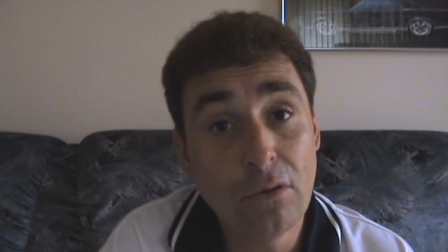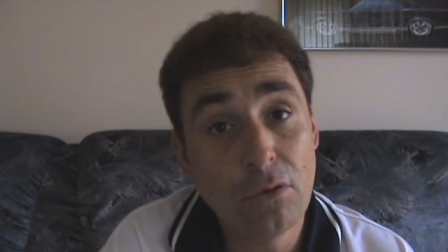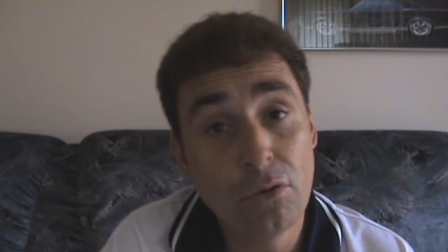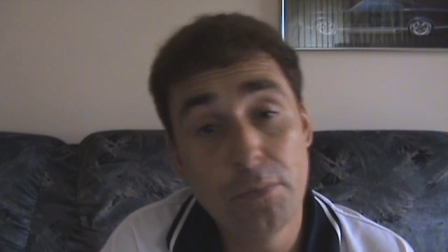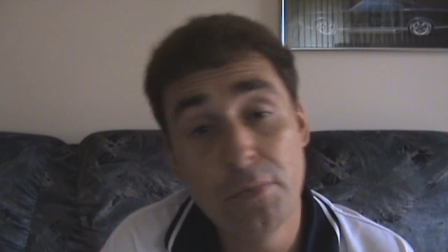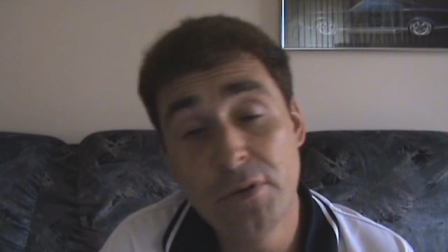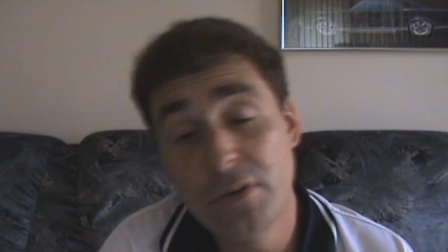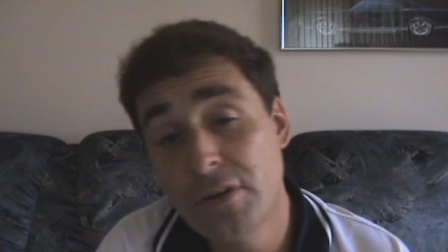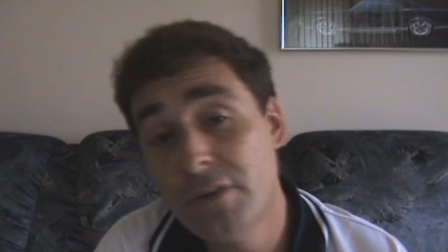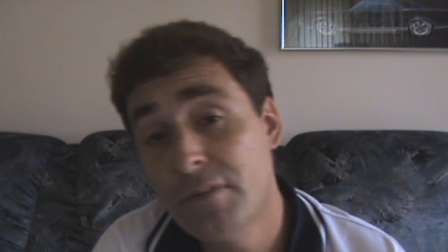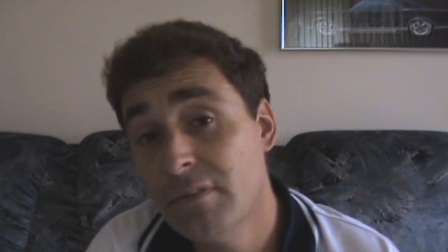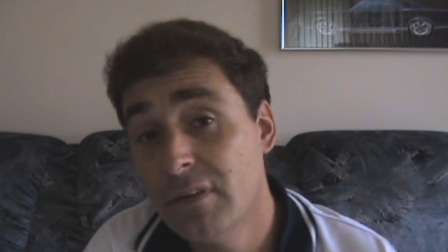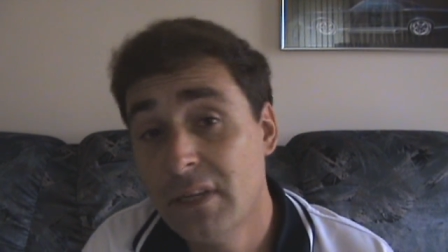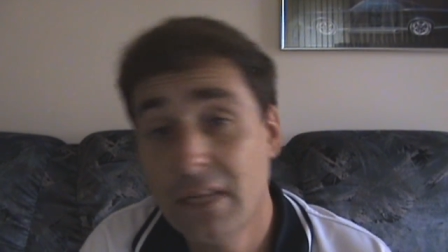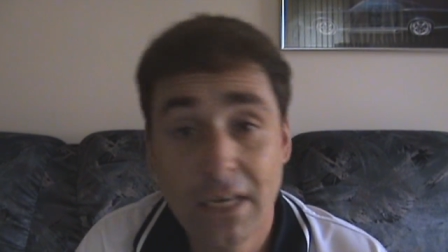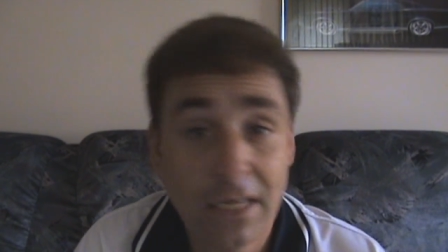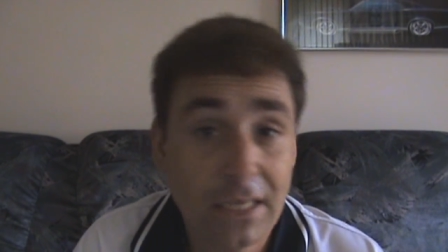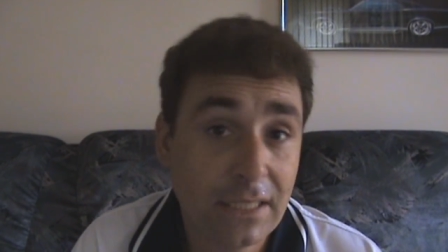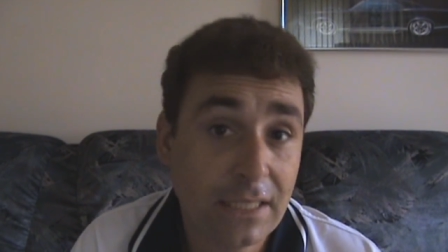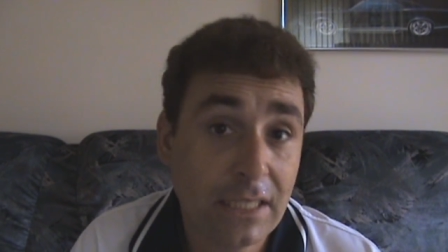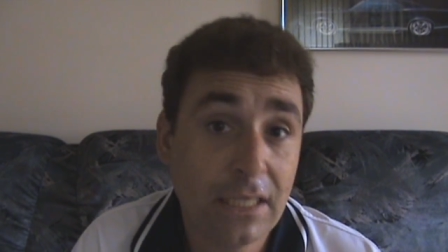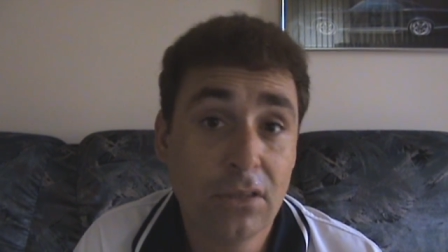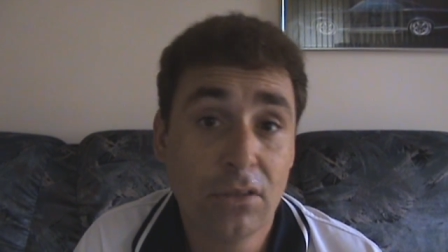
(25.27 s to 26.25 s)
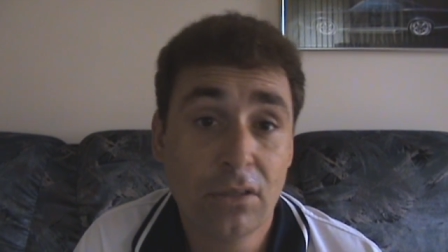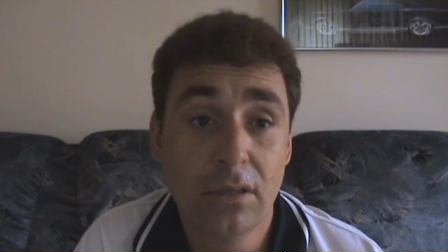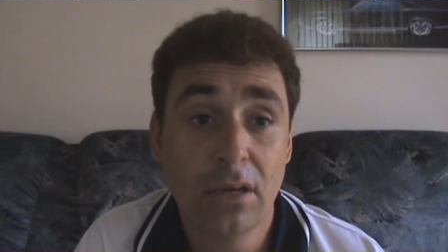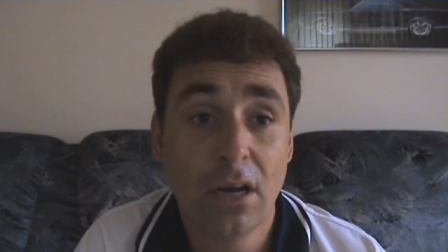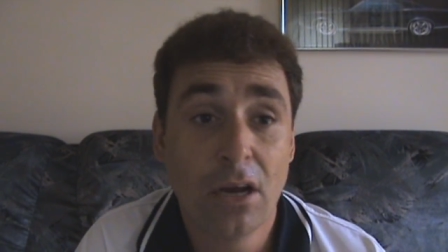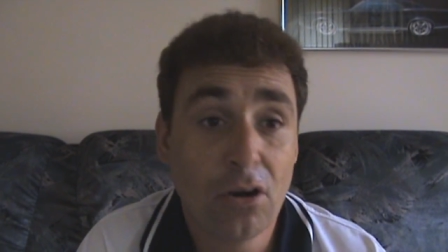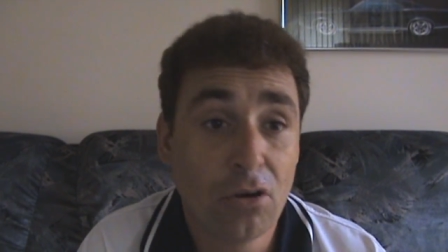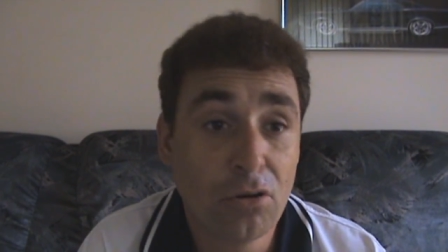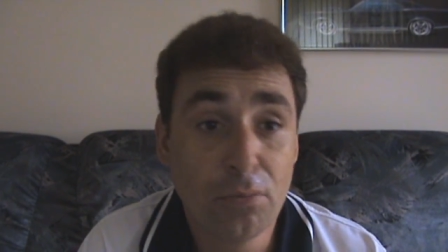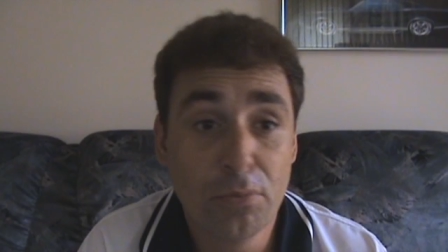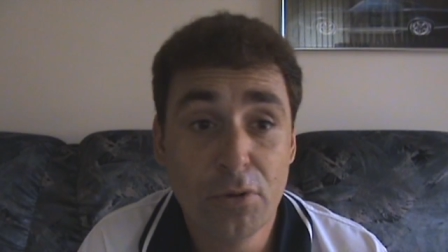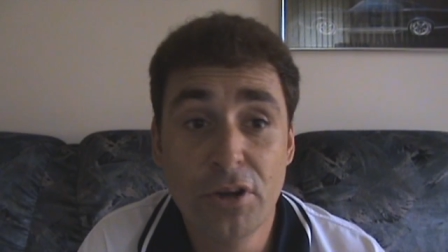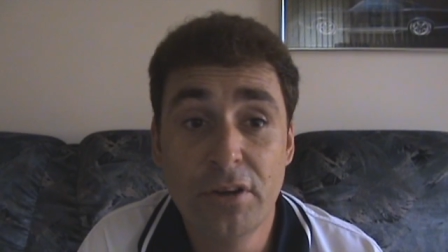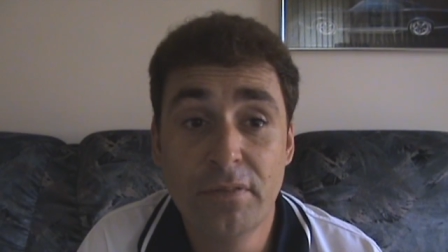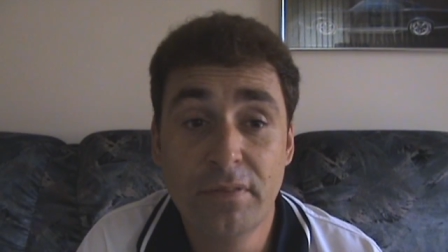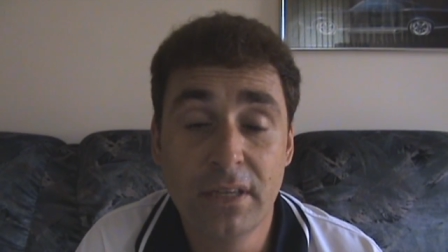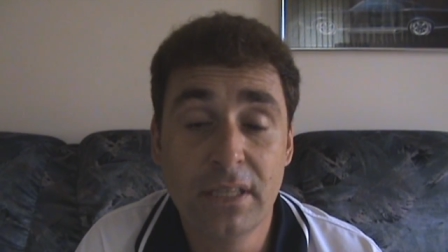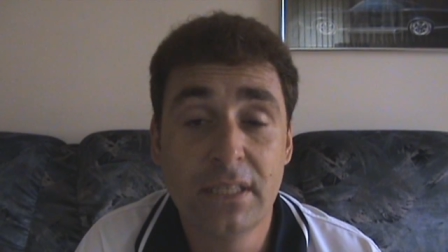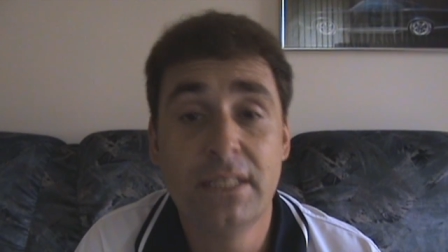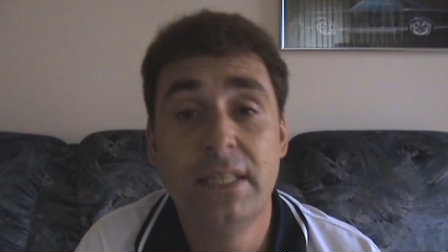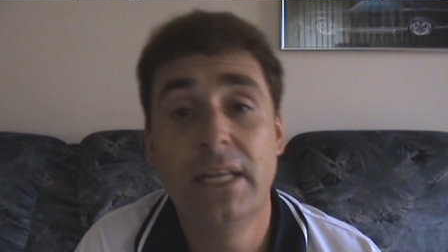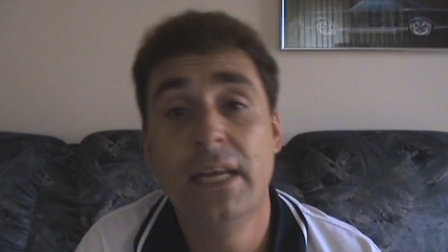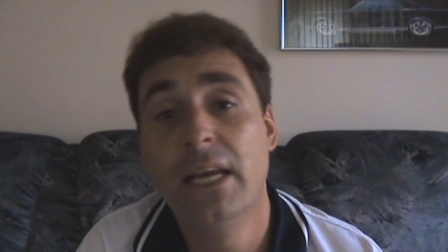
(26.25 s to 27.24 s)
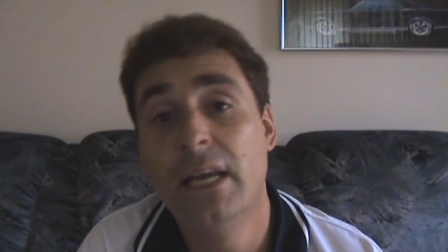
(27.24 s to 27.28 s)
Removed, you know, did all the whole
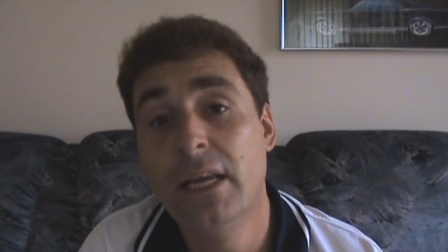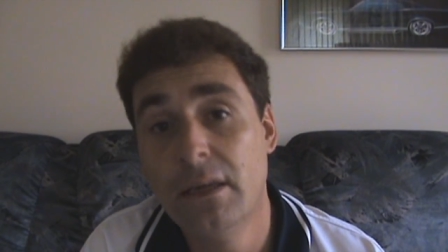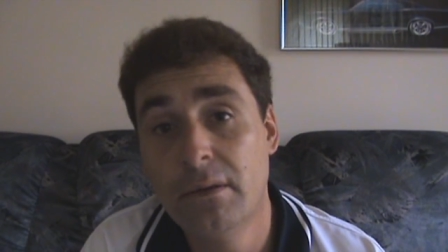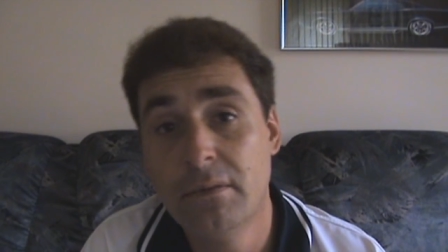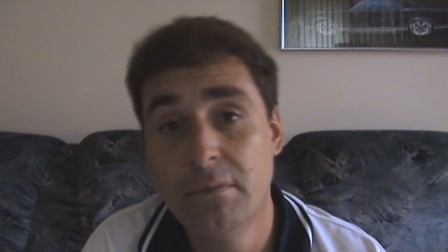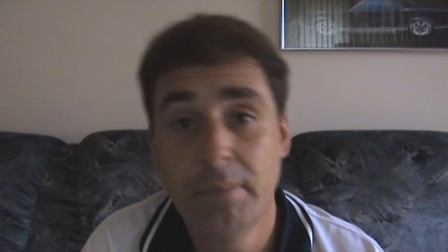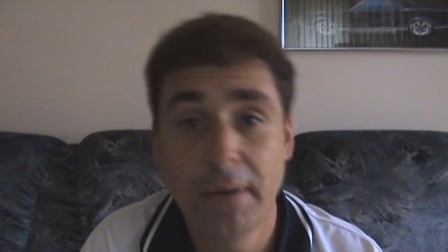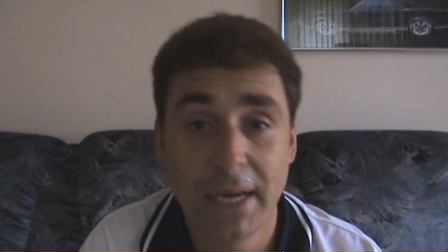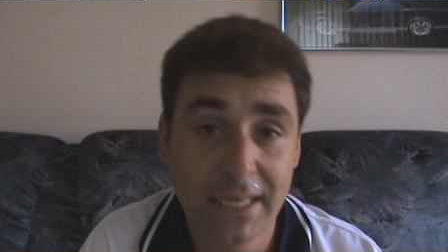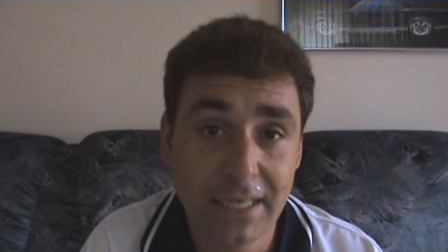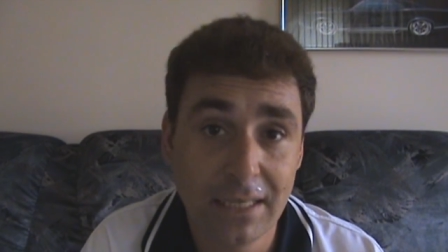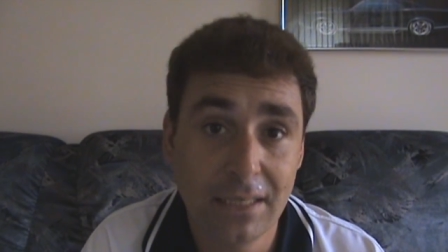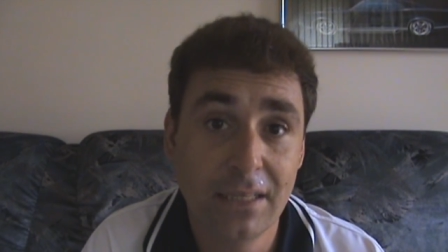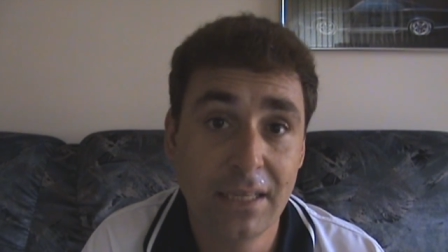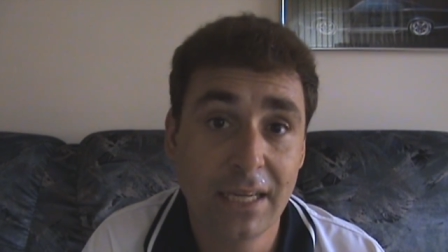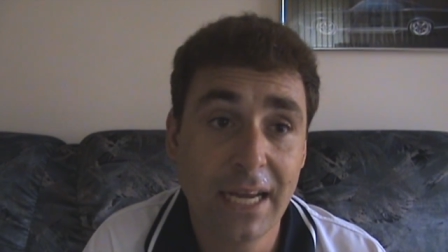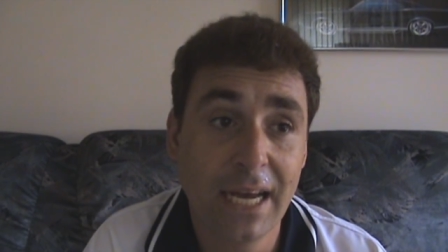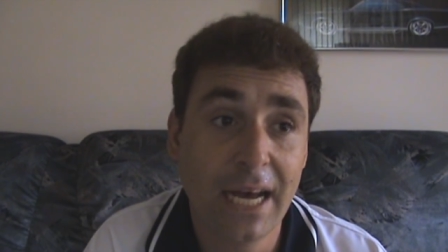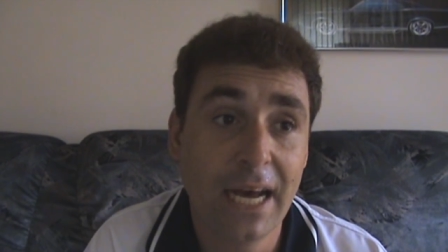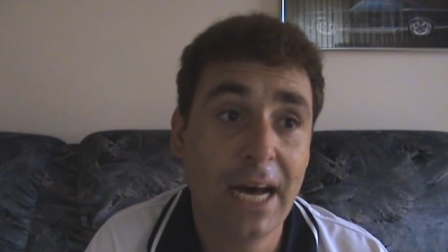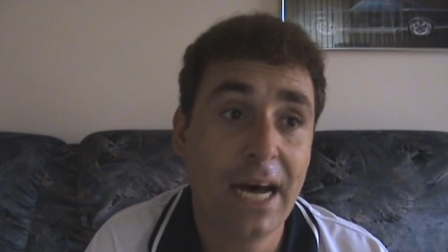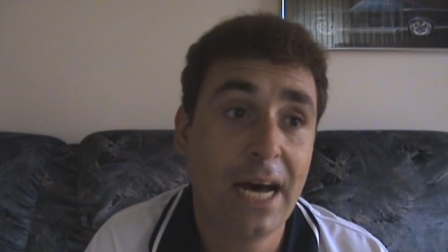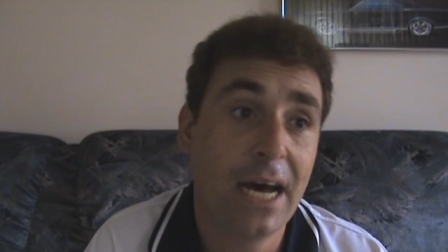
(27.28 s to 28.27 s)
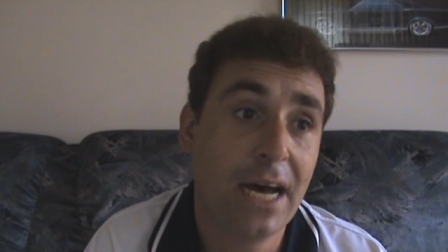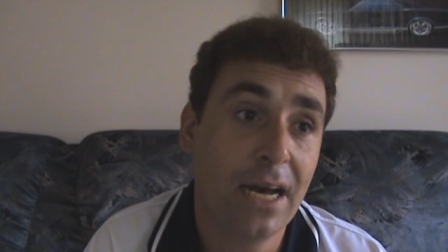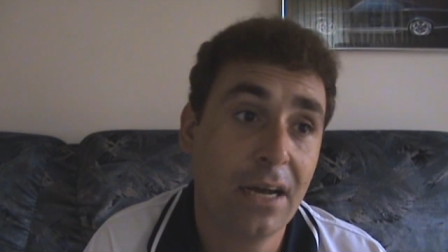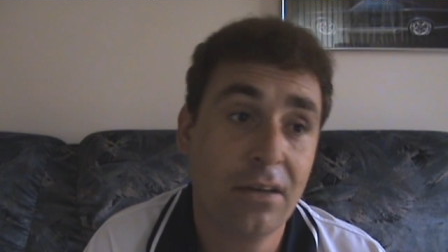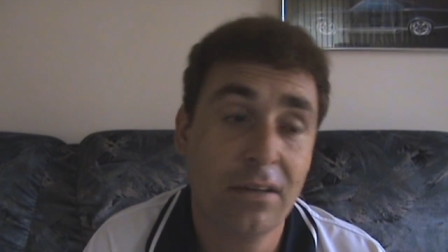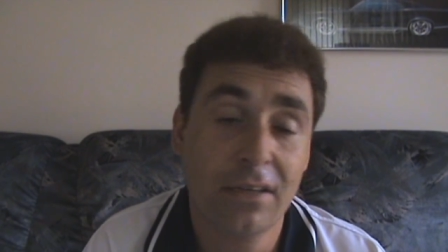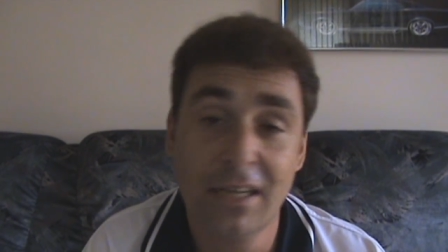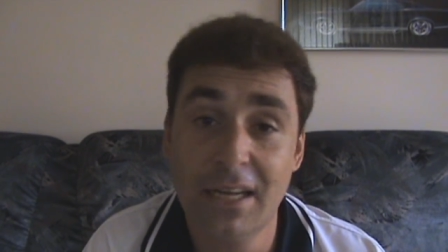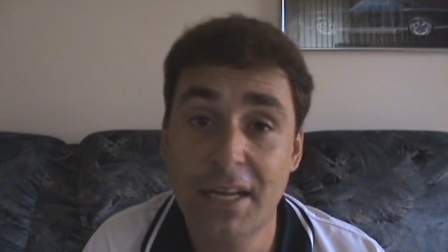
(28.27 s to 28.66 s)
removalist thing, packed it in the car,